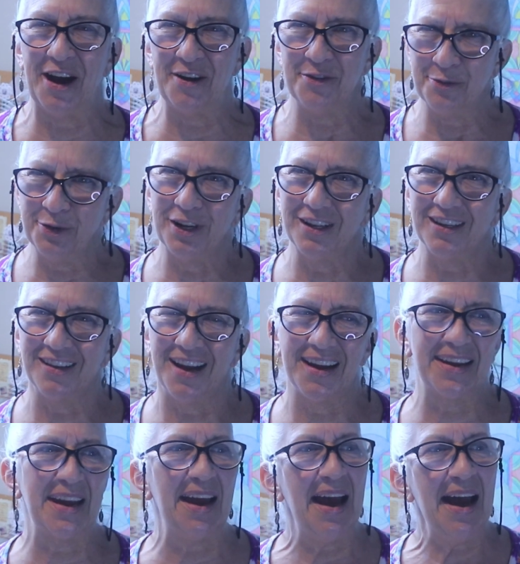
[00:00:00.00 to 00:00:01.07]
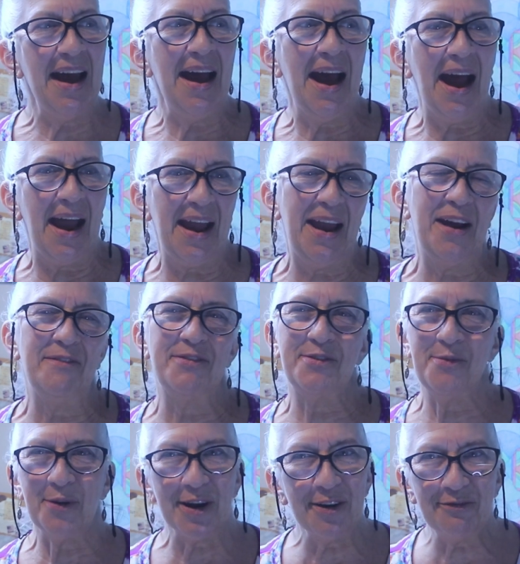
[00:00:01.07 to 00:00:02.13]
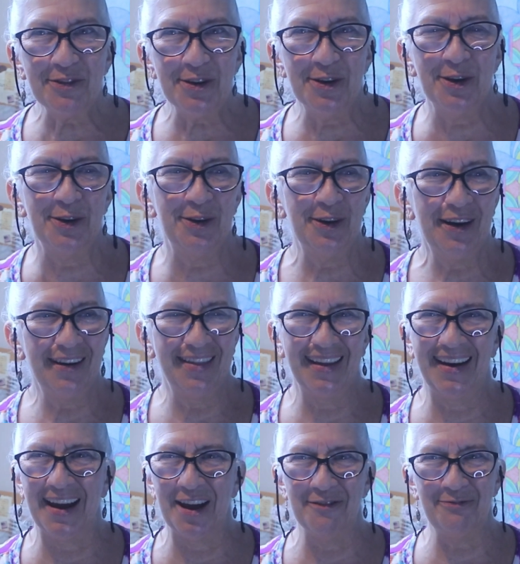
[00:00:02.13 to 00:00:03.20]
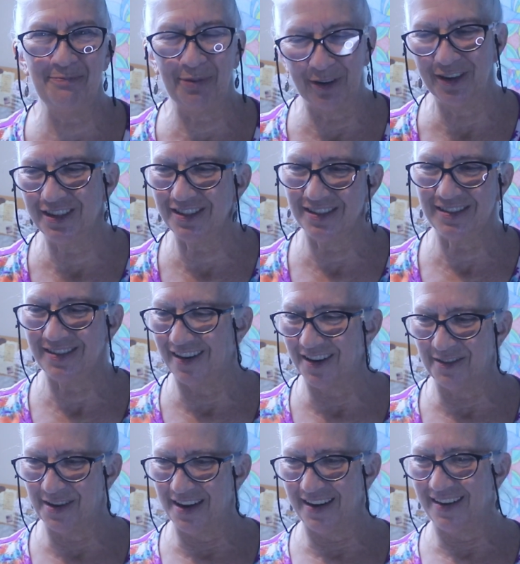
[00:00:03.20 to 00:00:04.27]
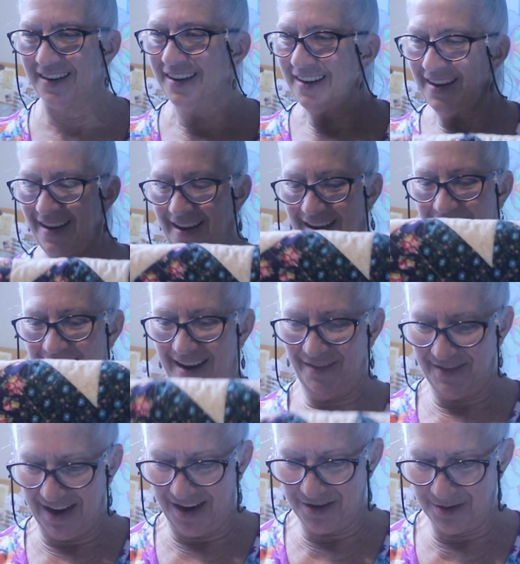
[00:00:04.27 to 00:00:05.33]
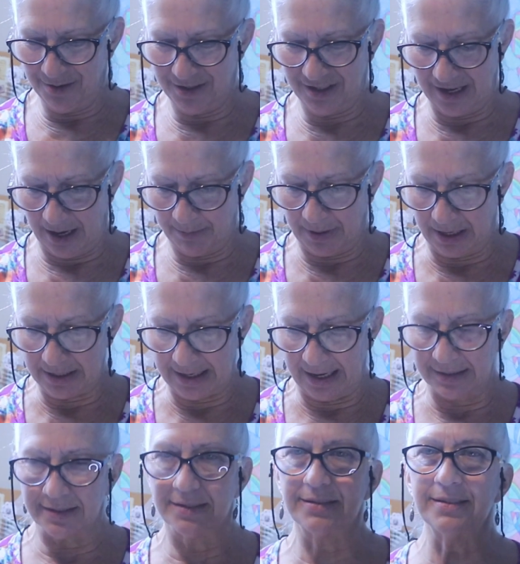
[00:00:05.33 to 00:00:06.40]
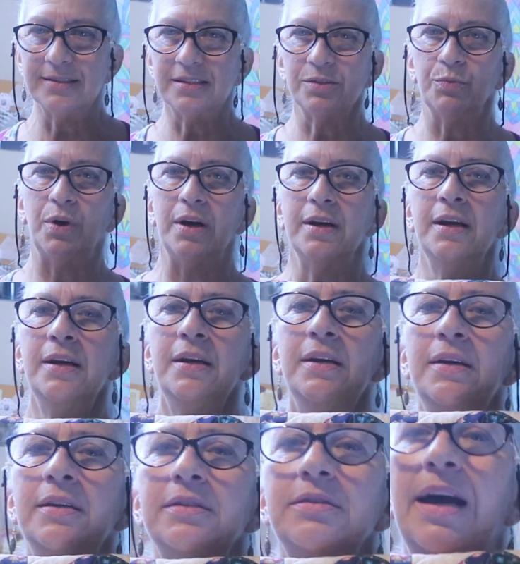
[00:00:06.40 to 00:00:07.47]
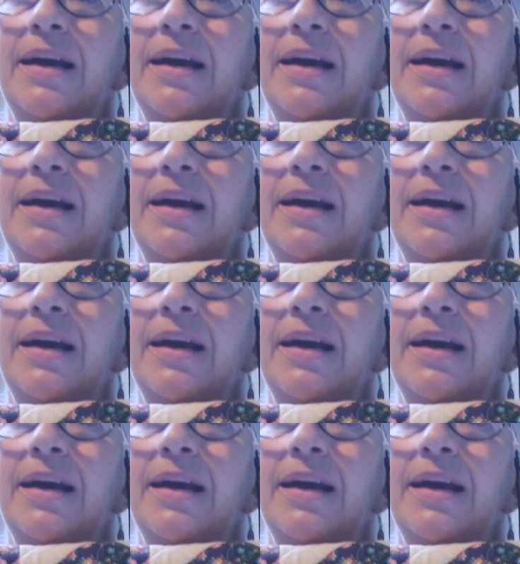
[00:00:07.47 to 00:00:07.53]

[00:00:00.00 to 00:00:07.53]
I really like it. I have quite a few that I've purchased already and have not used yet, but yes, this is the one. So